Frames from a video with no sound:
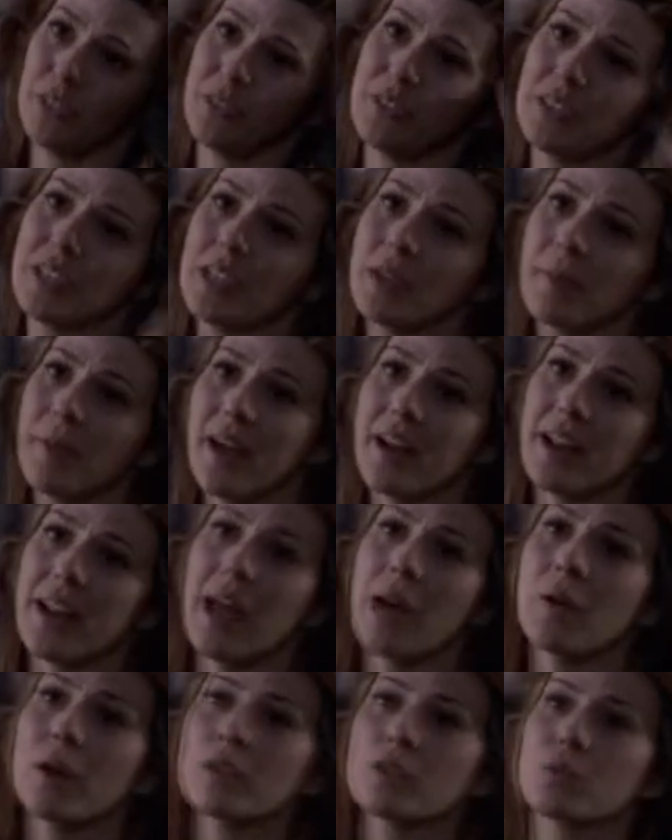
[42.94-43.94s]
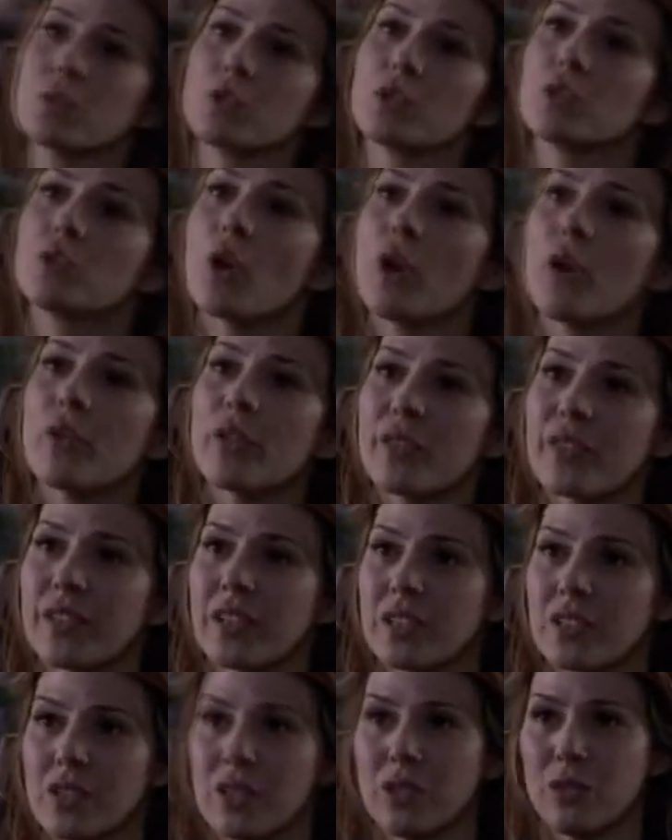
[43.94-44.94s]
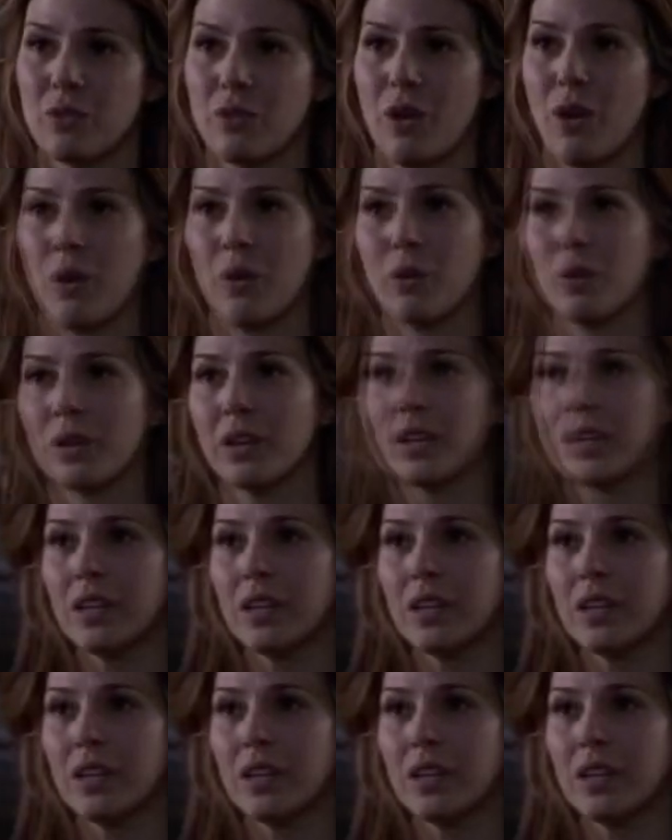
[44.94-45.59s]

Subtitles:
when you think about it. How else would you know the things that you know?